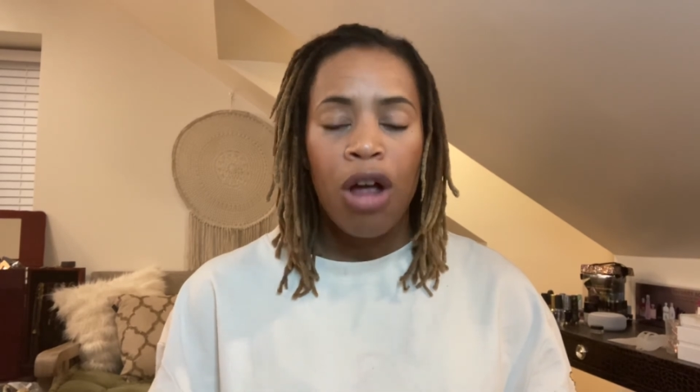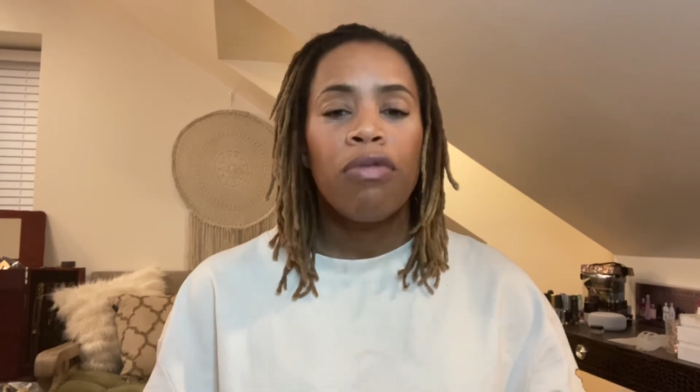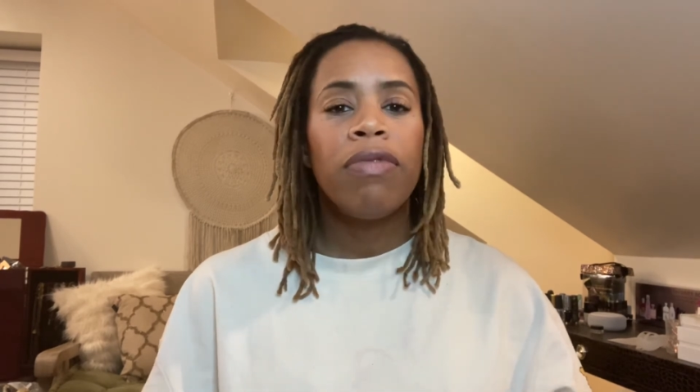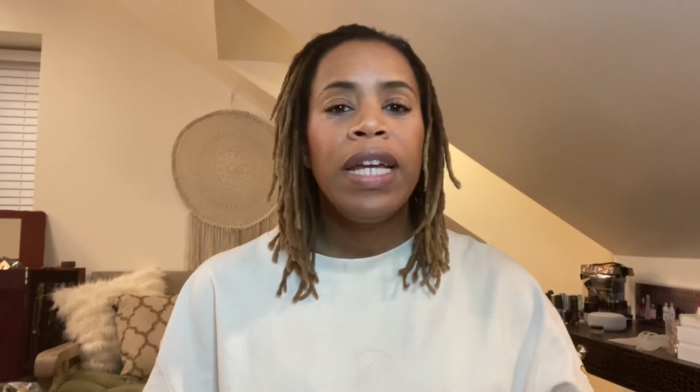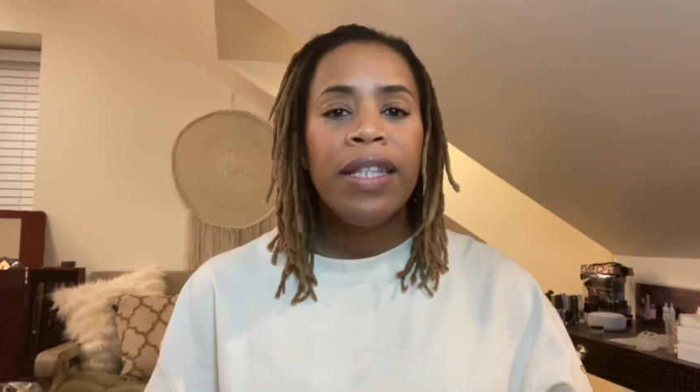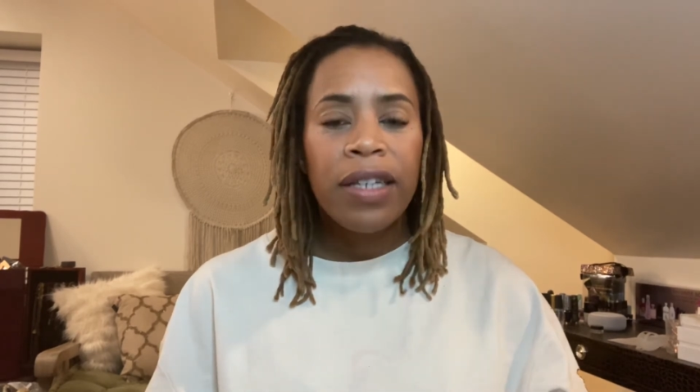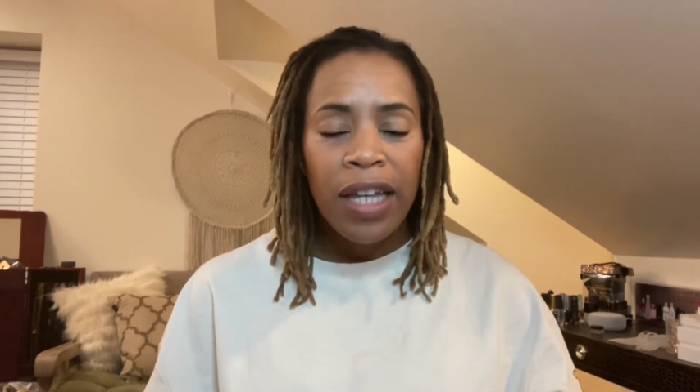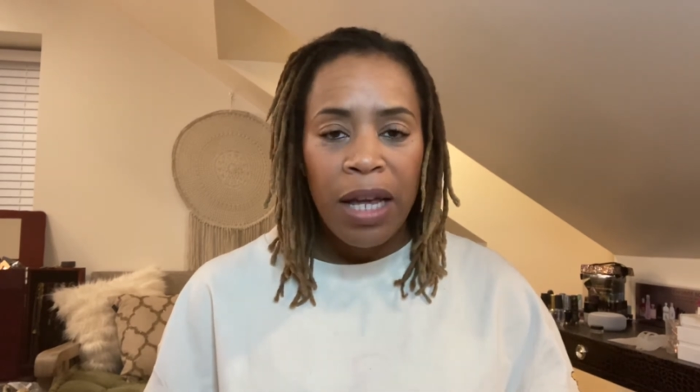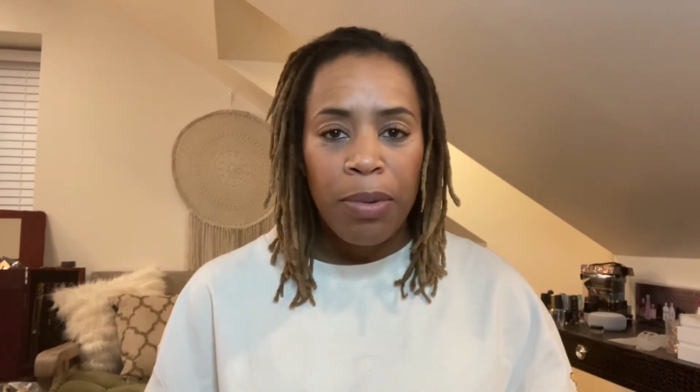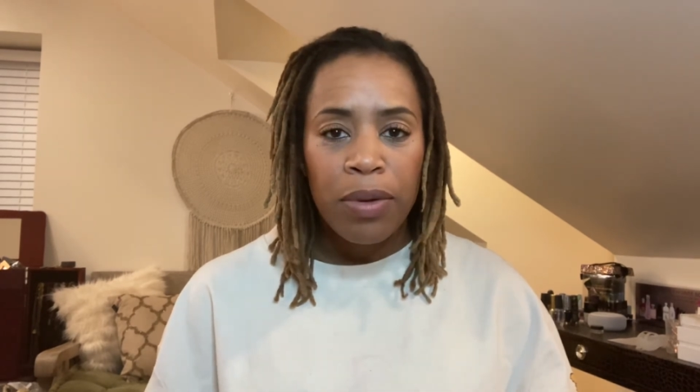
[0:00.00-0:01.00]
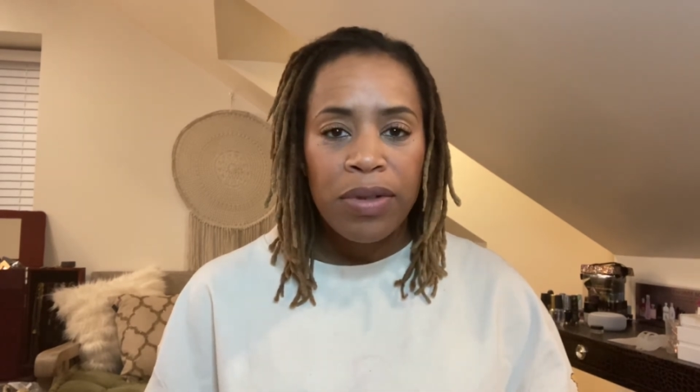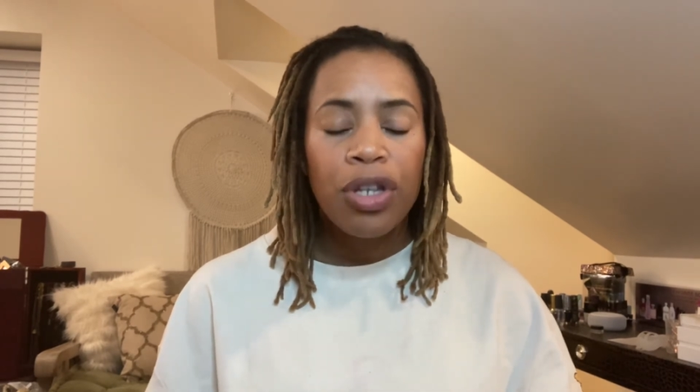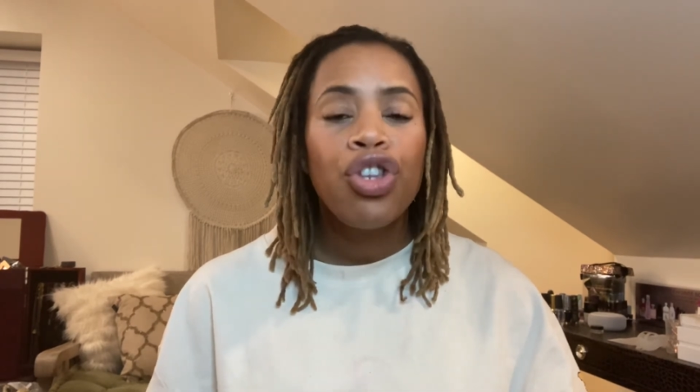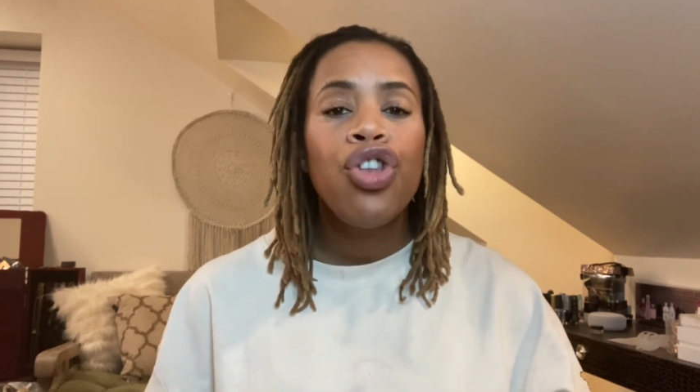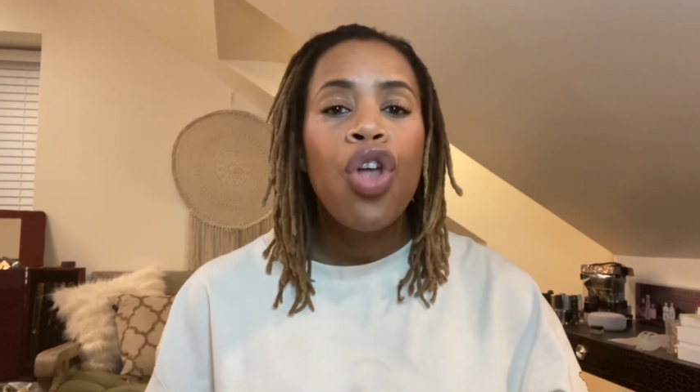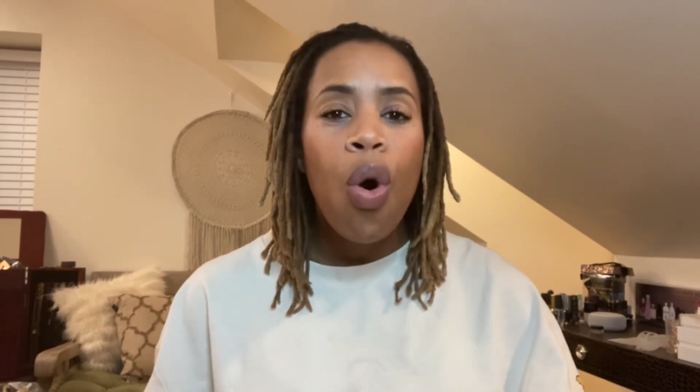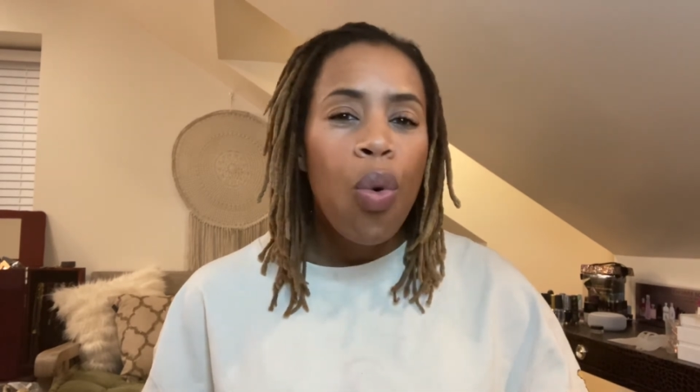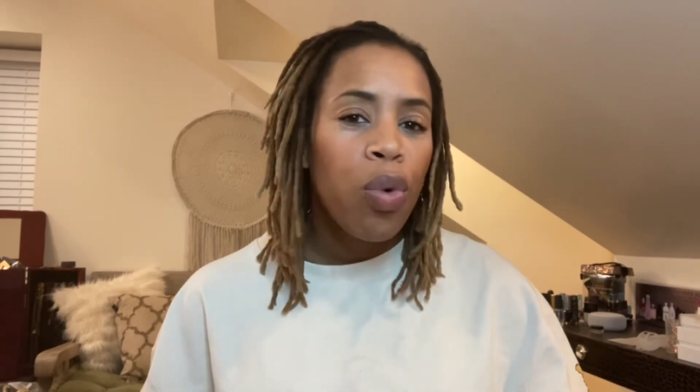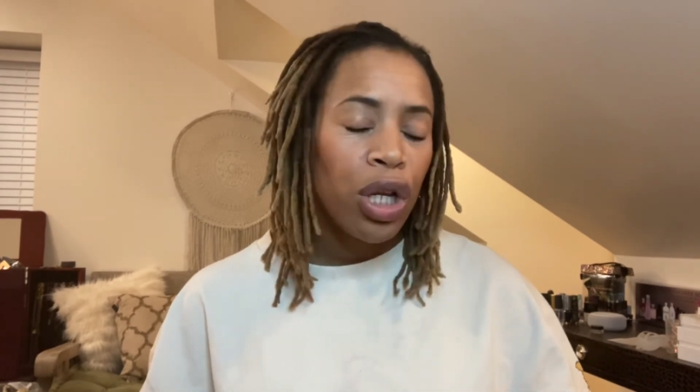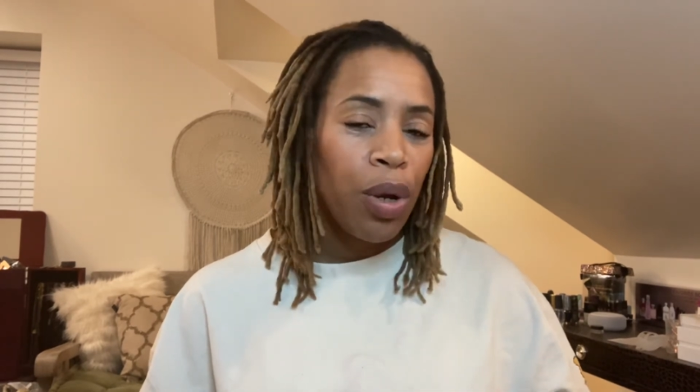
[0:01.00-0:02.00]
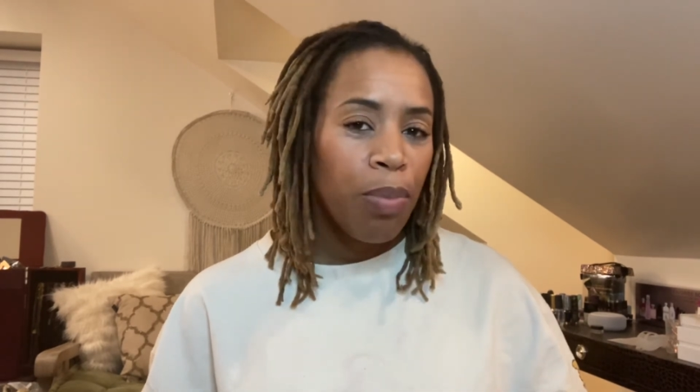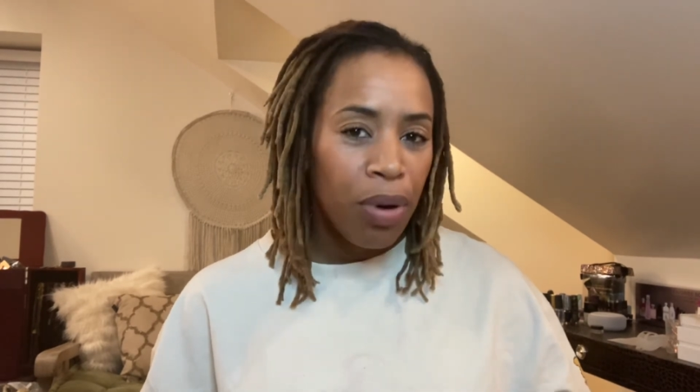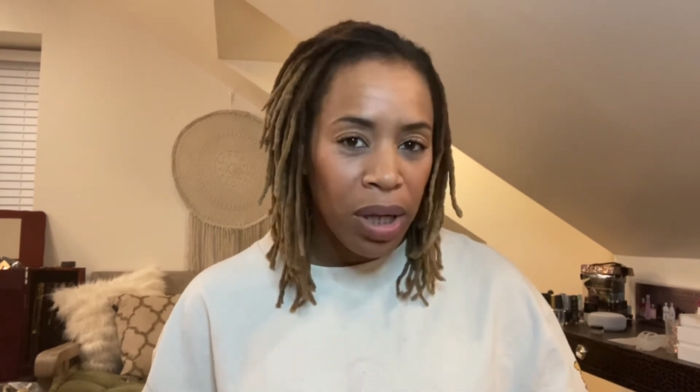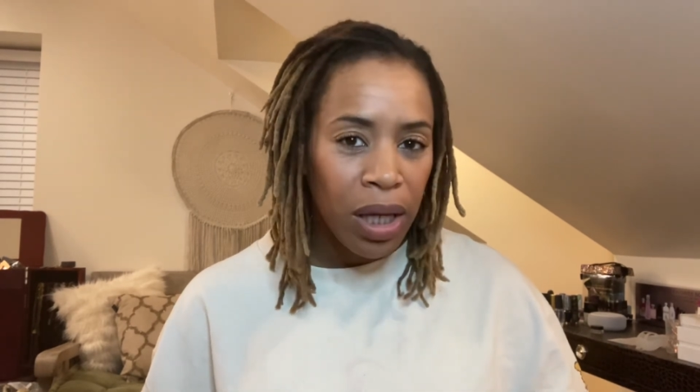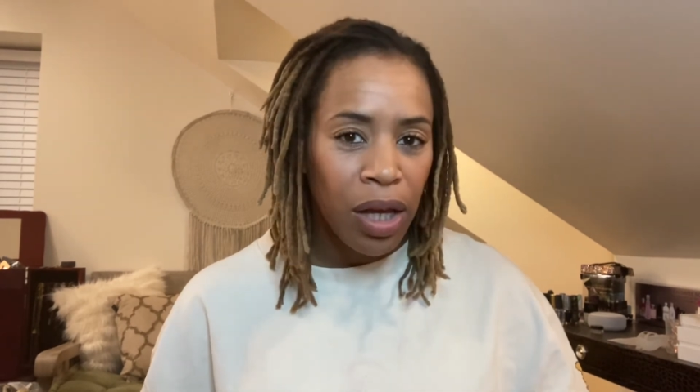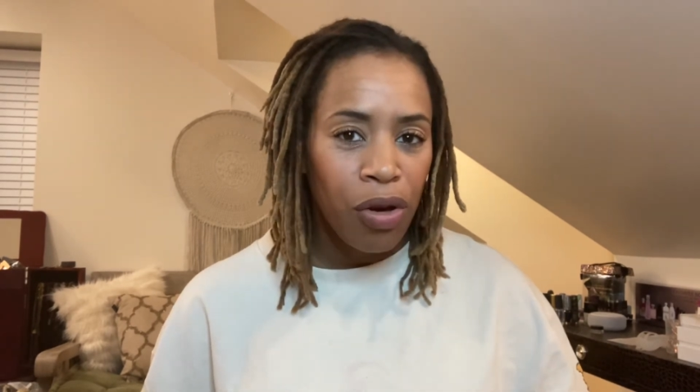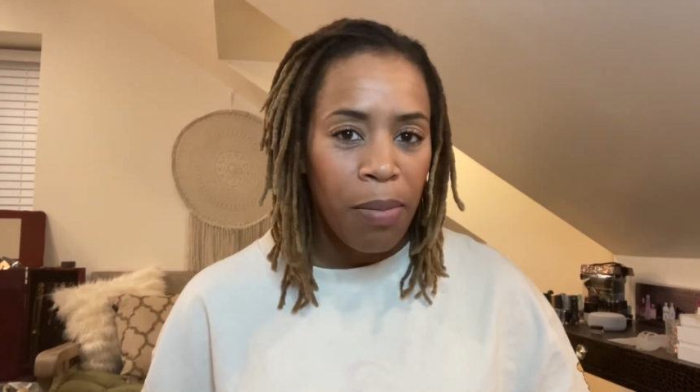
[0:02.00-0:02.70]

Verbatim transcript: Read the labels. Know what you're putting in your